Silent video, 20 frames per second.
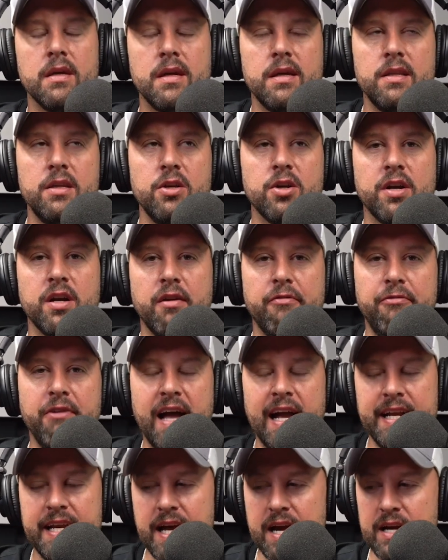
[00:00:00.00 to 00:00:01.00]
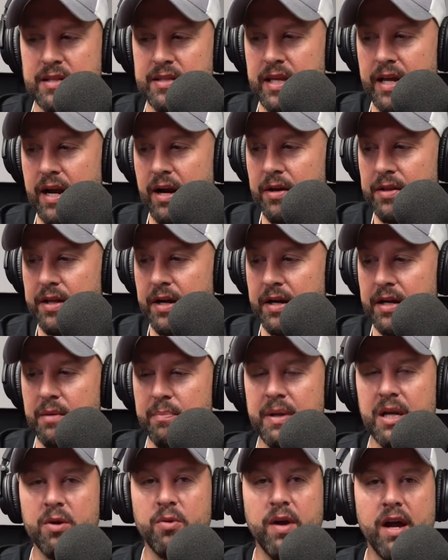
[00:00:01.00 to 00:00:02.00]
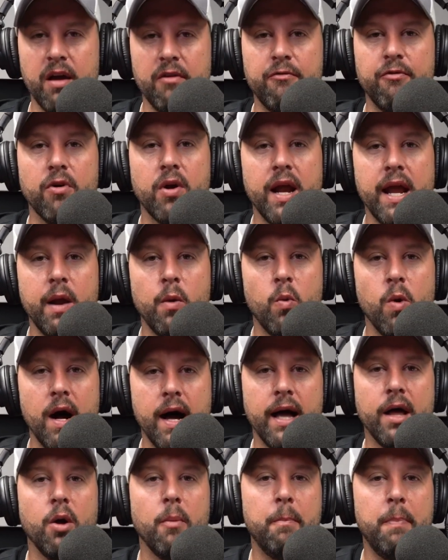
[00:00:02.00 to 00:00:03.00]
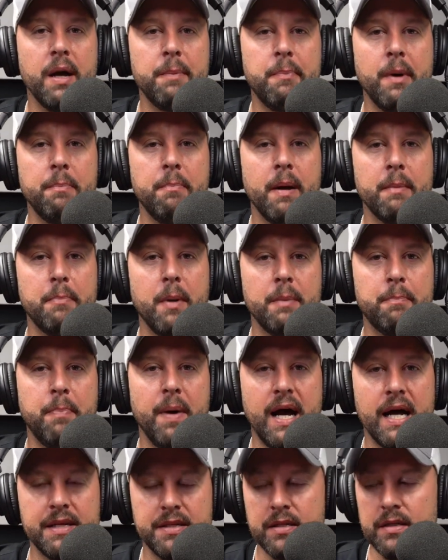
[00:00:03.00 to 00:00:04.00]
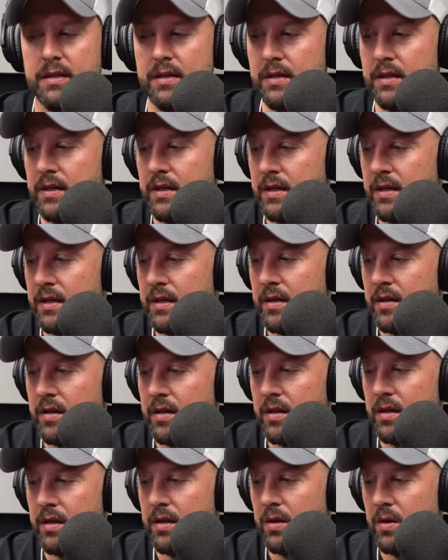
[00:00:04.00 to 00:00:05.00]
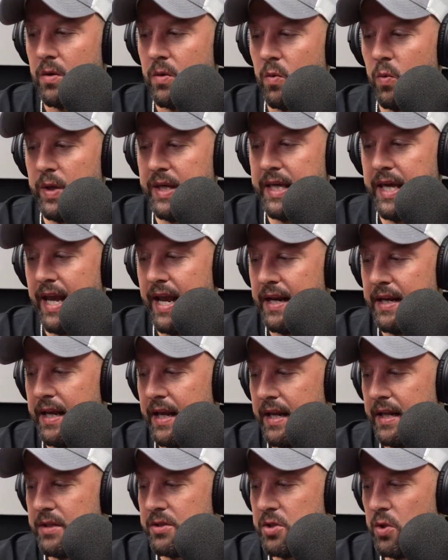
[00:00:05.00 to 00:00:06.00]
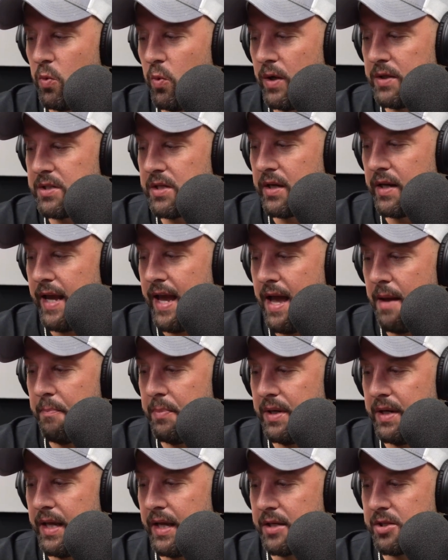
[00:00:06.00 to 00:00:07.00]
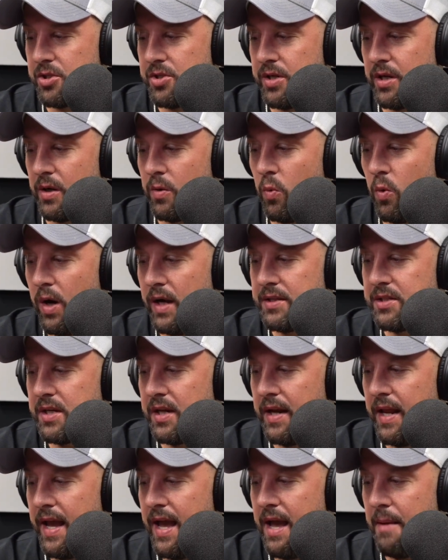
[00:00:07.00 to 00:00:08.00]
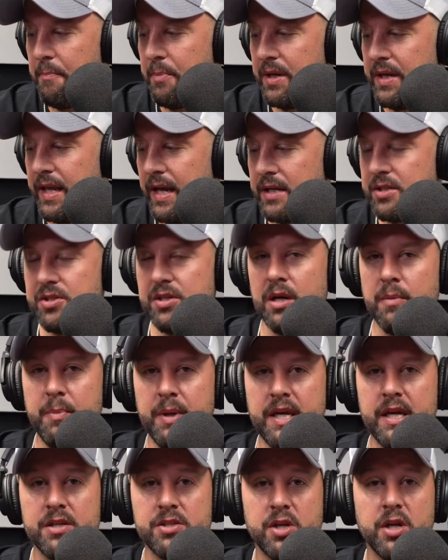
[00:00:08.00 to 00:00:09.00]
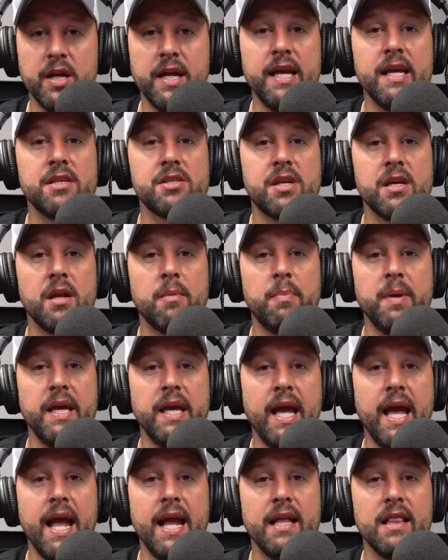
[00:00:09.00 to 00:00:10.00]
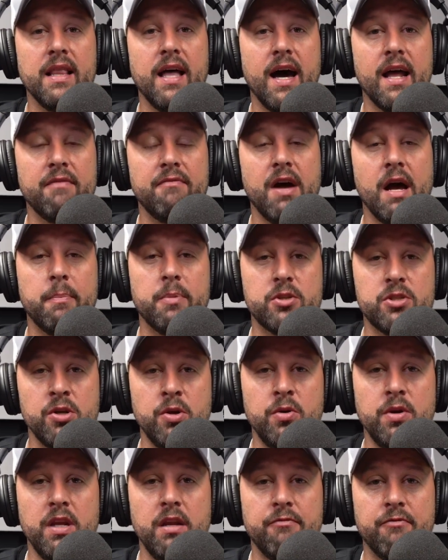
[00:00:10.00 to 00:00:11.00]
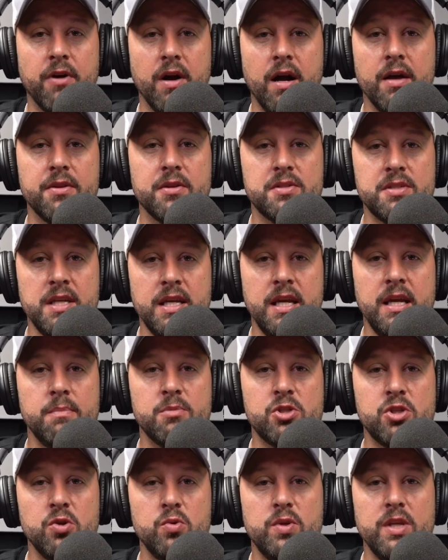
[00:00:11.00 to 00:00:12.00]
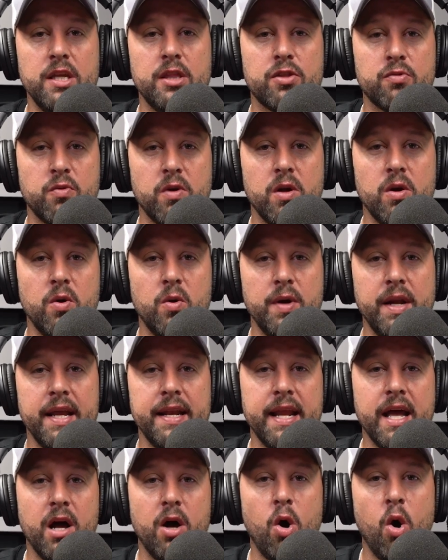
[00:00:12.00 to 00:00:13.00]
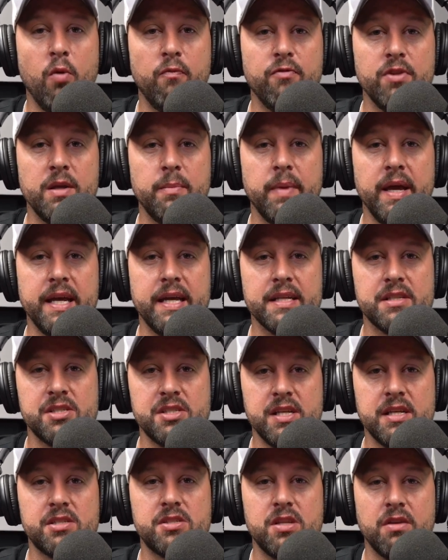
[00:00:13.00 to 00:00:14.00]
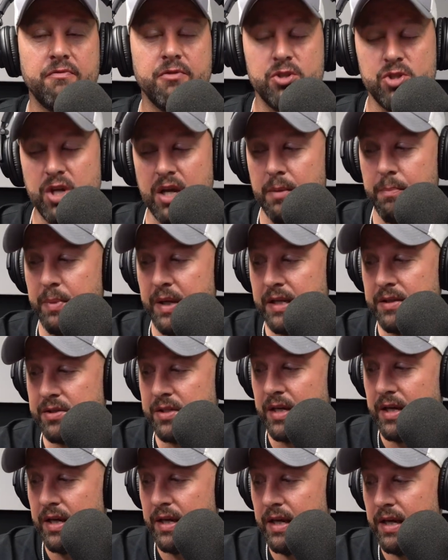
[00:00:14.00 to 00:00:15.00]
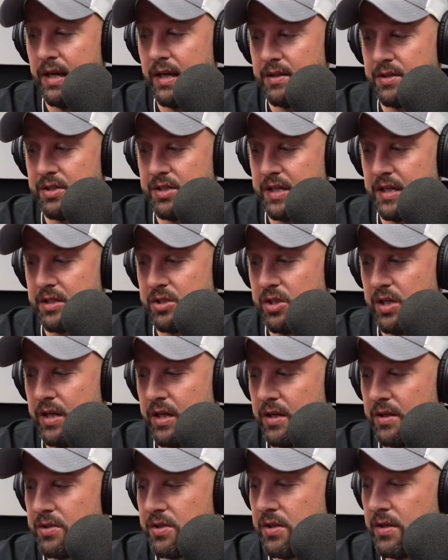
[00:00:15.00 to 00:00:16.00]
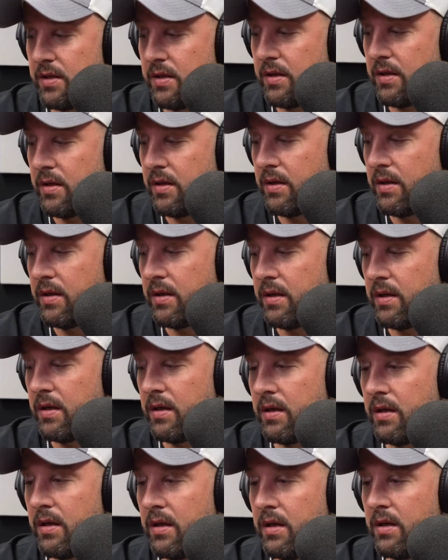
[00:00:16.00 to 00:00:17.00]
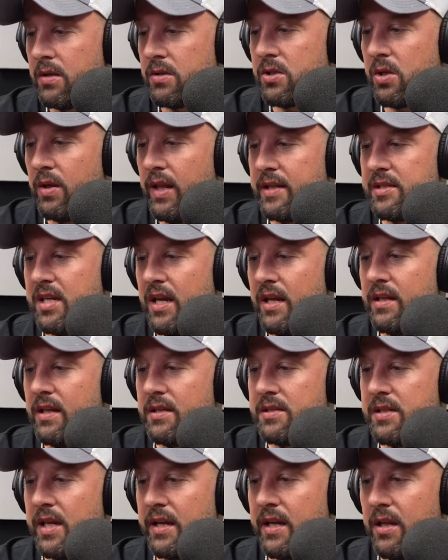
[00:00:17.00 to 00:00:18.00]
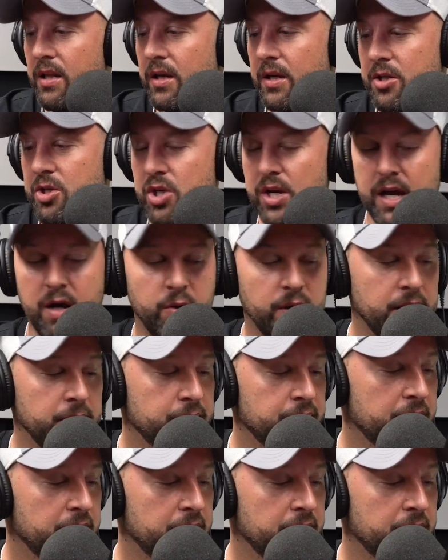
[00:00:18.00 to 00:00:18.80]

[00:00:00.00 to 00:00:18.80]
you're going to find out there, and they're going to be around for a while. But, but, but, but, but, we can get into what's going to happen next year. What's going to happen next year? Because there is going to be a lot of opportunity for other teams to dethrone and now hopefully make it six different champions in six years. Oh yeah! So let's ha- let's take a look, shall we?